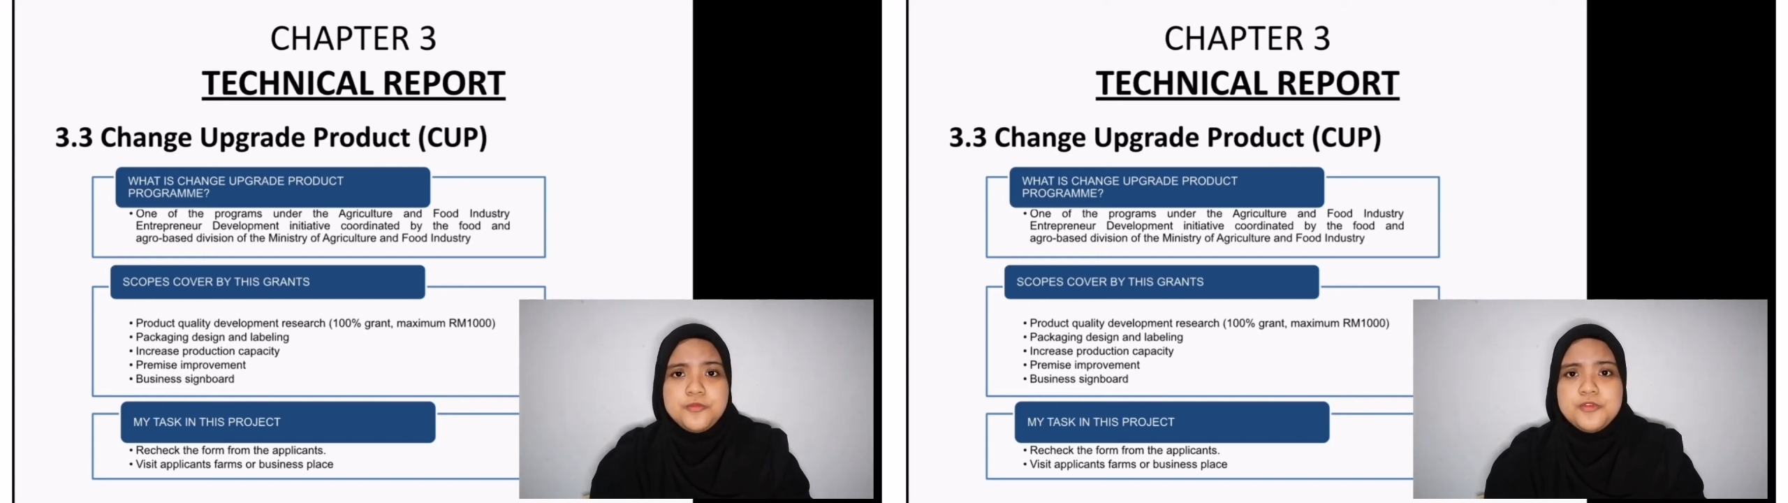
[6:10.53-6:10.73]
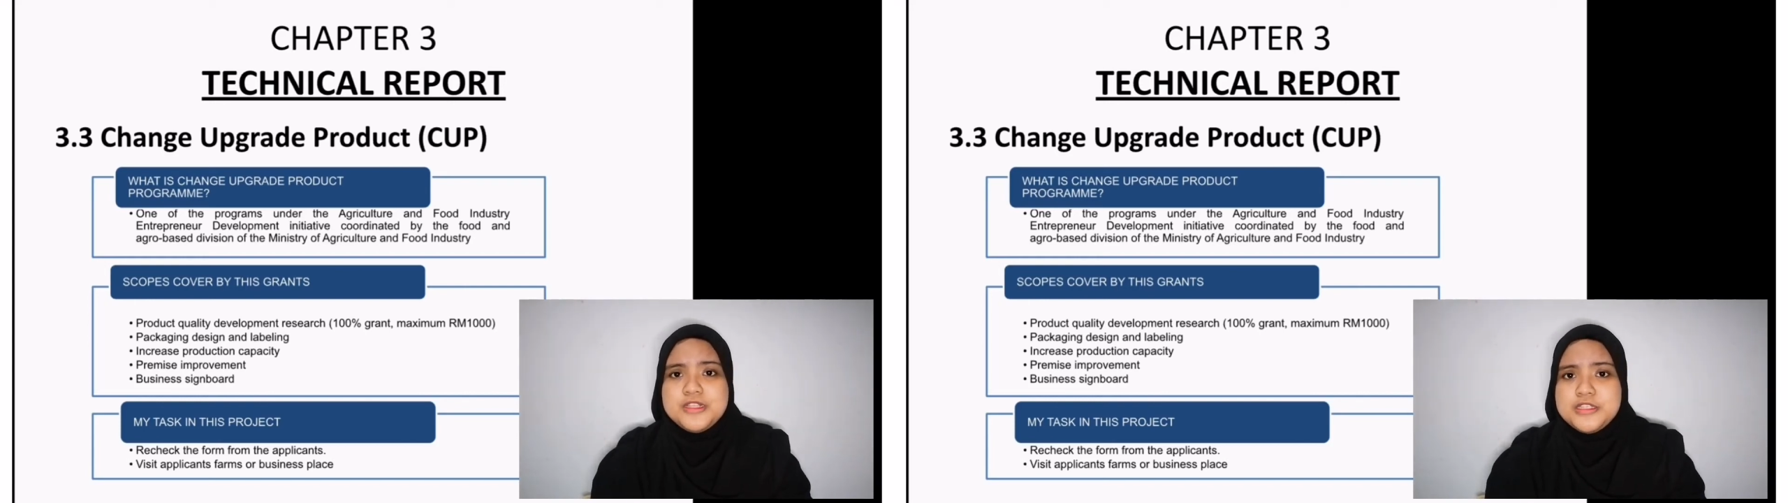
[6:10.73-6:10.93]
to
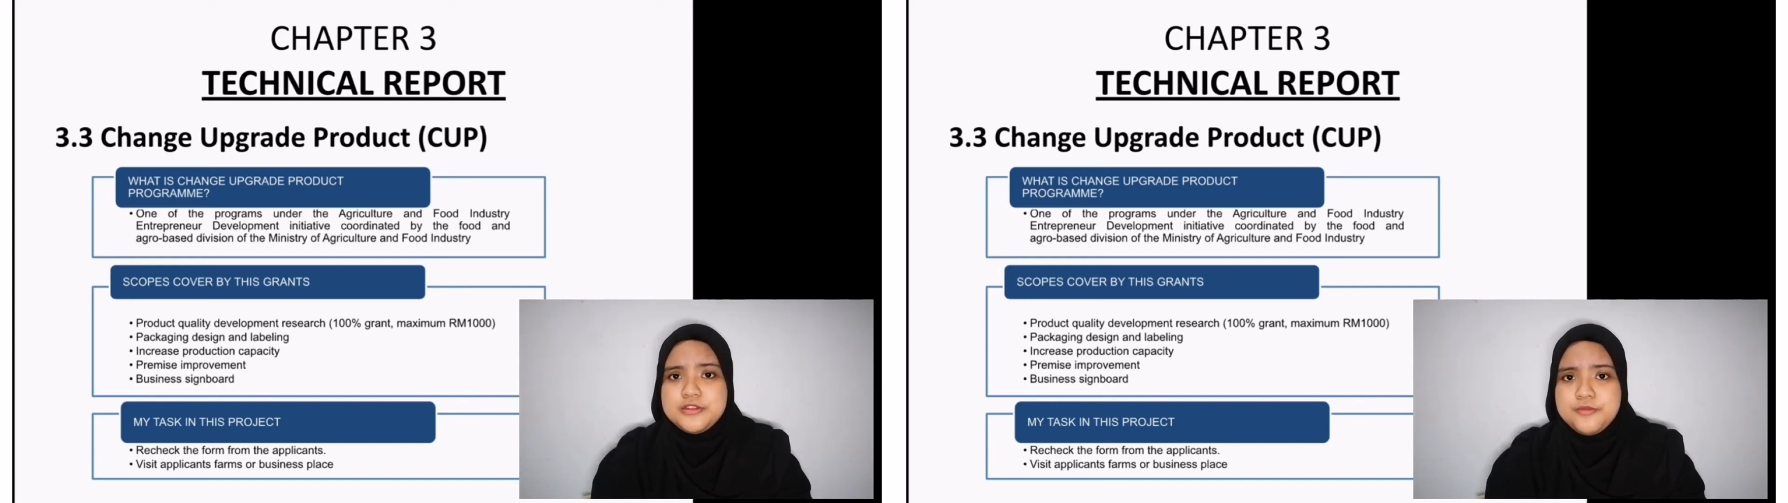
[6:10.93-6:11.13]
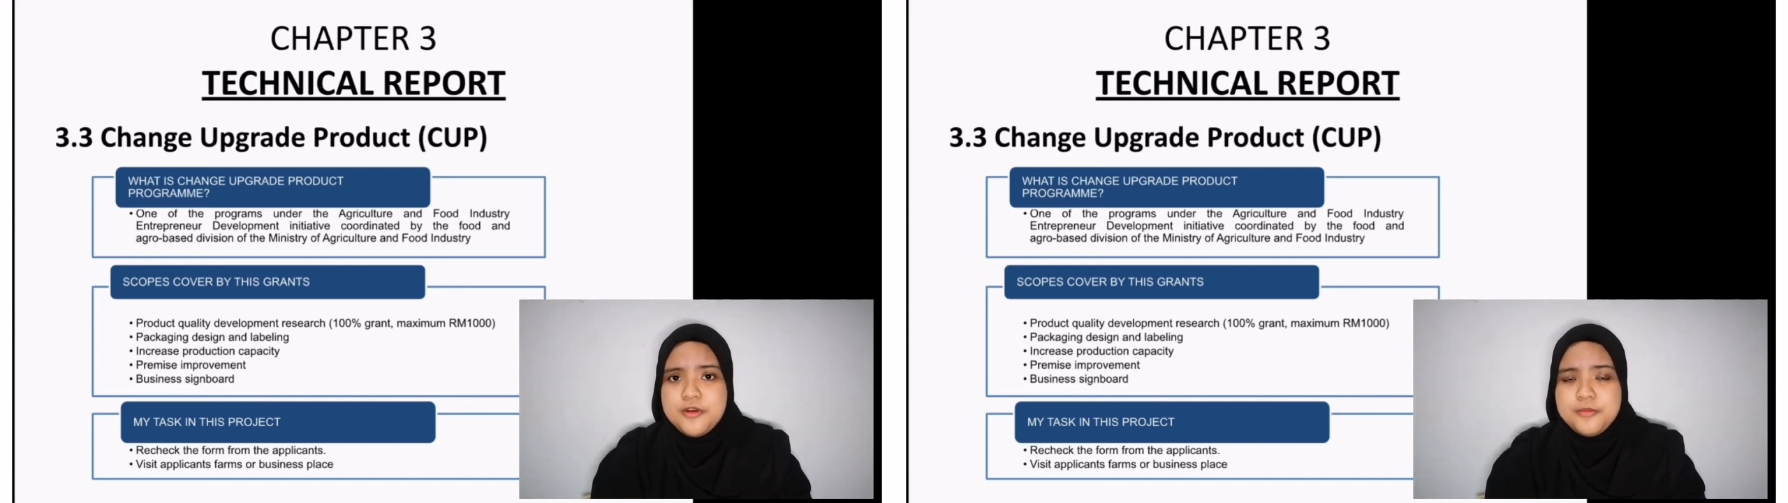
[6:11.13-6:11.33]
fill
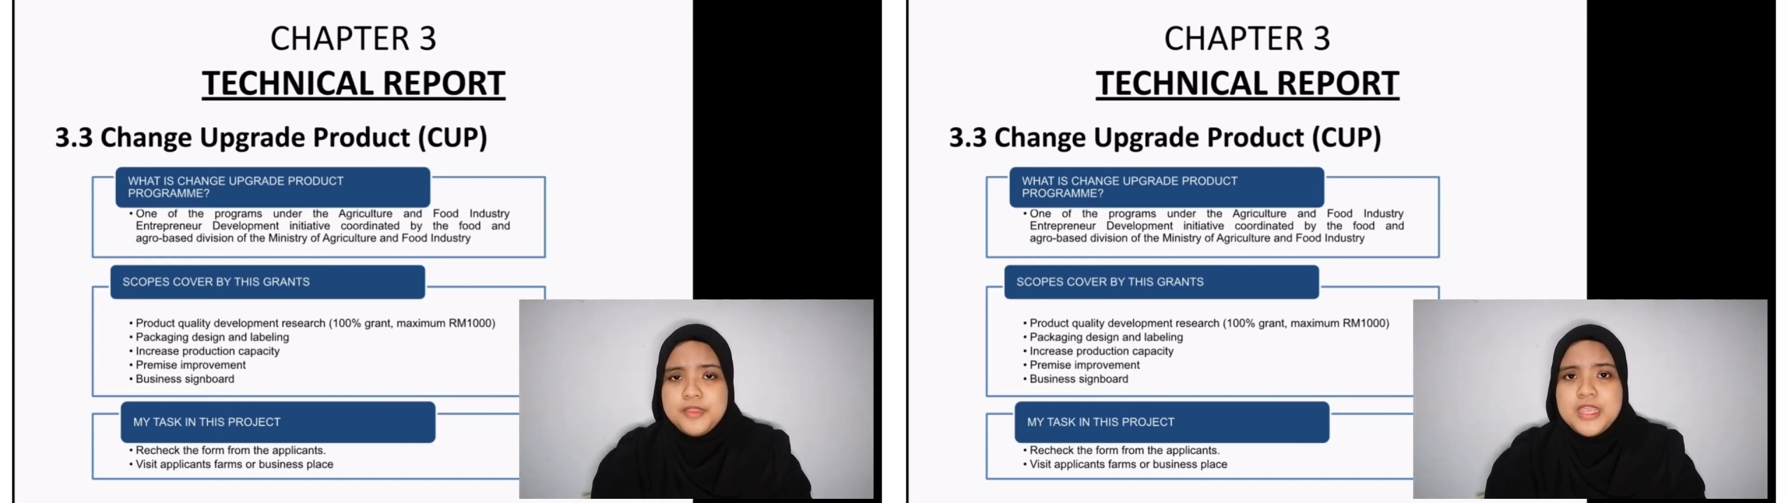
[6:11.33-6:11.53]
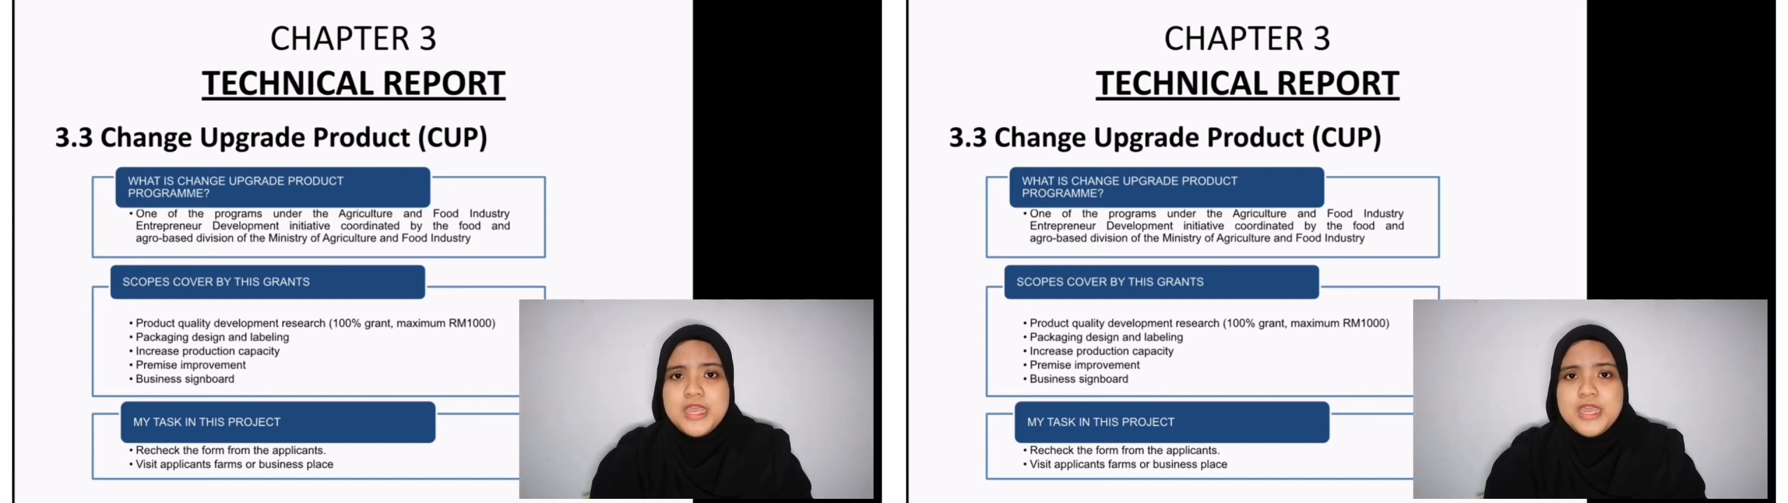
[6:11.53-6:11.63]
this form.